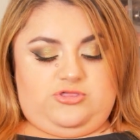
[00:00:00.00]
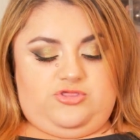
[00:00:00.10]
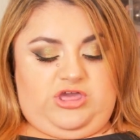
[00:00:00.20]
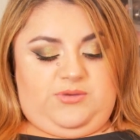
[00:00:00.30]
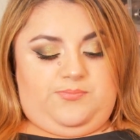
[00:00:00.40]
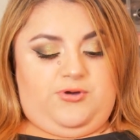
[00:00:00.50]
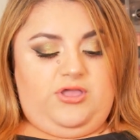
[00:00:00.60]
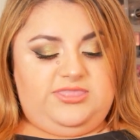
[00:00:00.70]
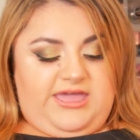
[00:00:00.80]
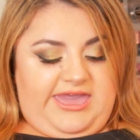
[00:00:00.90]
so you can
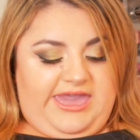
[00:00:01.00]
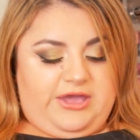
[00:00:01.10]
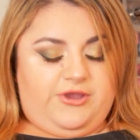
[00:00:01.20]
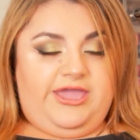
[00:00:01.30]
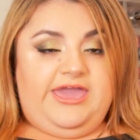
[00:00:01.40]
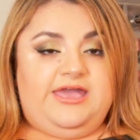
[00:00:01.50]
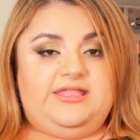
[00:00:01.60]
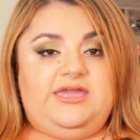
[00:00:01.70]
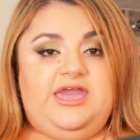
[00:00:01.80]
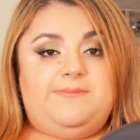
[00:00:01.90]
put the hanger in
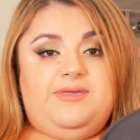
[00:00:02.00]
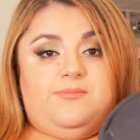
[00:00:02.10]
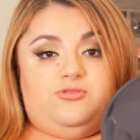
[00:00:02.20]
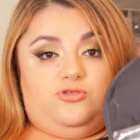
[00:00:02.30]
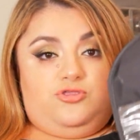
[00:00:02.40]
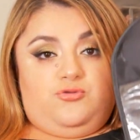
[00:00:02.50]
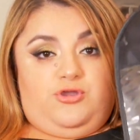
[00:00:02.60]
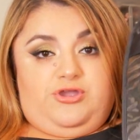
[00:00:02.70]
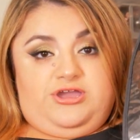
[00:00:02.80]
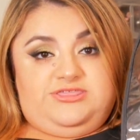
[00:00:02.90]
and be able to
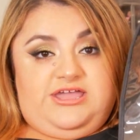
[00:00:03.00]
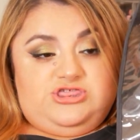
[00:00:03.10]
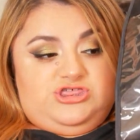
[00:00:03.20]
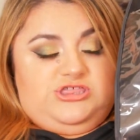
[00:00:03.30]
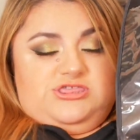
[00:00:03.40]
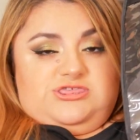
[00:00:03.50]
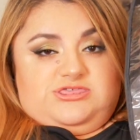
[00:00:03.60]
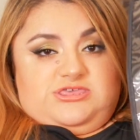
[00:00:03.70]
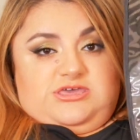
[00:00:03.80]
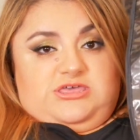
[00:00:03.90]
store your
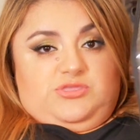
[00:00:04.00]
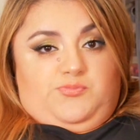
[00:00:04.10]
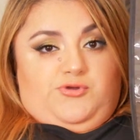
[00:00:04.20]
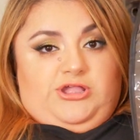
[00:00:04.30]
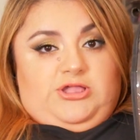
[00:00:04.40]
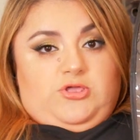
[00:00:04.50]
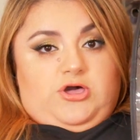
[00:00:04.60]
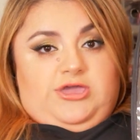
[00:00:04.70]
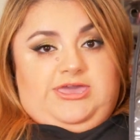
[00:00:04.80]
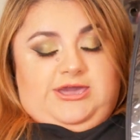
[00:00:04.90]
extensions. Pretty
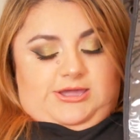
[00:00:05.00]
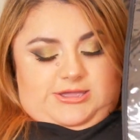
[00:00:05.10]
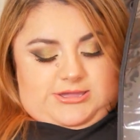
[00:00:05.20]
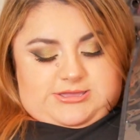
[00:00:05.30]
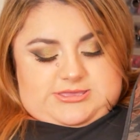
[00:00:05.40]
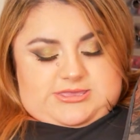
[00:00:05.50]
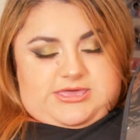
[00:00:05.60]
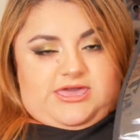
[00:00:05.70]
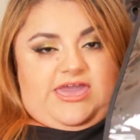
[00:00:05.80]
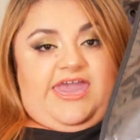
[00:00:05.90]
long here.
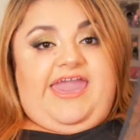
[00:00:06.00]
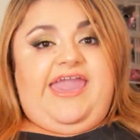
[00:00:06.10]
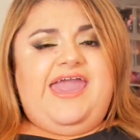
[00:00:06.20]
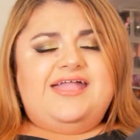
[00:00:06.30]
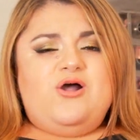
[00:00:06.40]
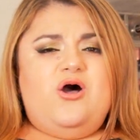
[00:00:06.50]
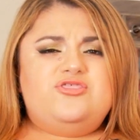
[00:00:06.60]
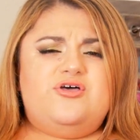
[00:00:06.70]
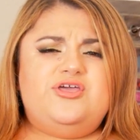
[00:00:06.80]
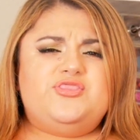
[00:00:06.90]
And
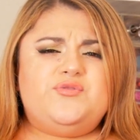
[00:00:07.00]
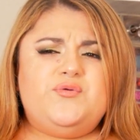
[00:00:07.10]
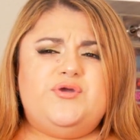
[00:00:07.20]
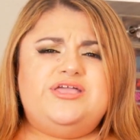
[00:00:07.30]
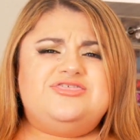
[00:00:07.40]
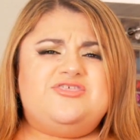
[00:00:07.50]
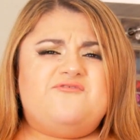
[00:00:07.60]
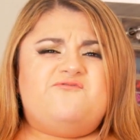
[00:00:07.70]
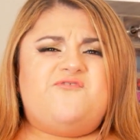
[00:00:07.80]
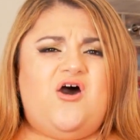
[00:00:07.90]
also they threw in
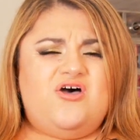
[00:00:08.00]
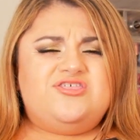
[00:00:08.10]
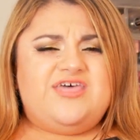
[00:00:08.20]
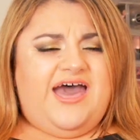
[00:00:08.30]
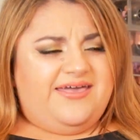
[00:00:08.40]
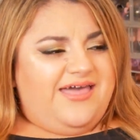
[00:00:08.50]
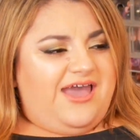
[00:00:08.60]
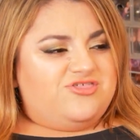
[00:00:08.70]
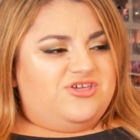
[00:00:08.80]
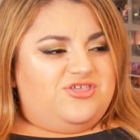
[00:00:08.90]
some false
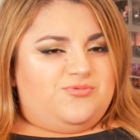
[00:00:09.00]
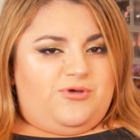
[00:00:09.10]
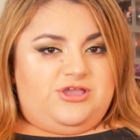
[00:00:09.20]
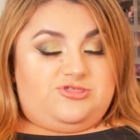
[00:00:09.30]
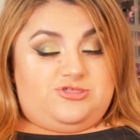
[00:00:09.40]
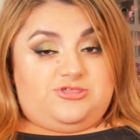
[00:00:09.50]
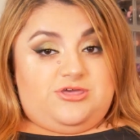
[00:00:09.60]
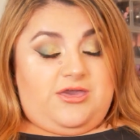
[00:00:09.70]
eyelashes, which,